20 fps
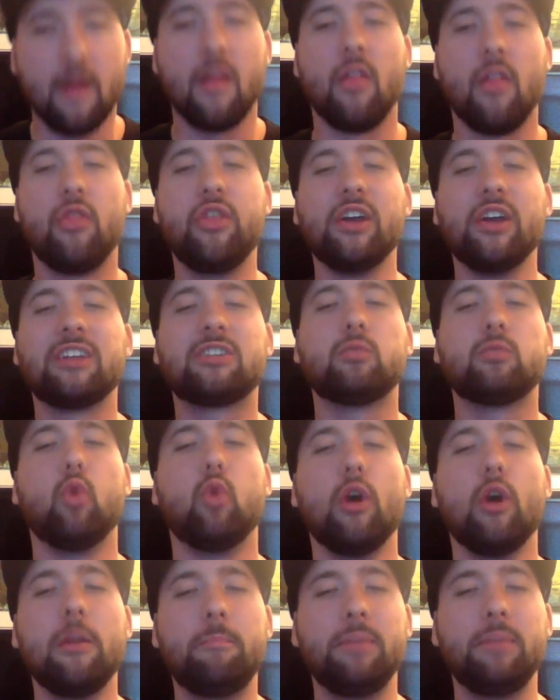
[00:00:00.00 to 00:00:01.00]
this
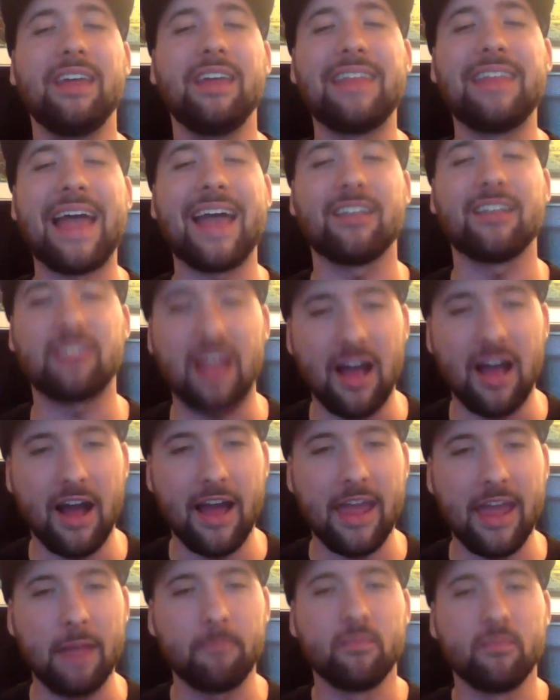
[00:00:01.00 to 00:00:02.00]
would be that
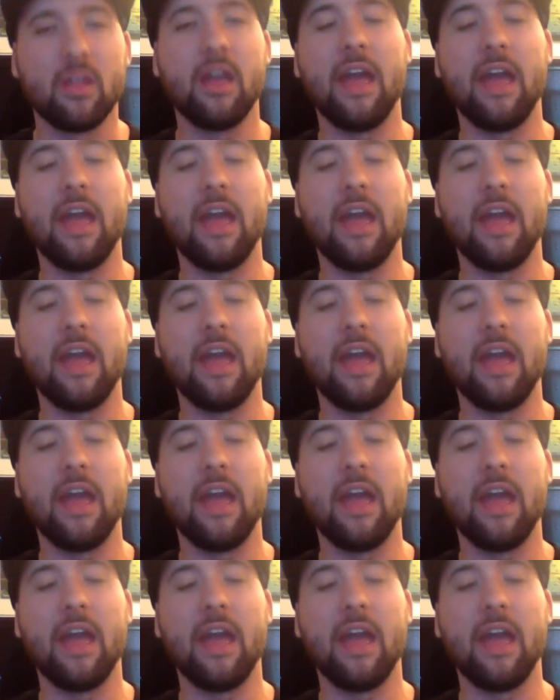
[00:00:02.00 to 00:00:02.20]
time,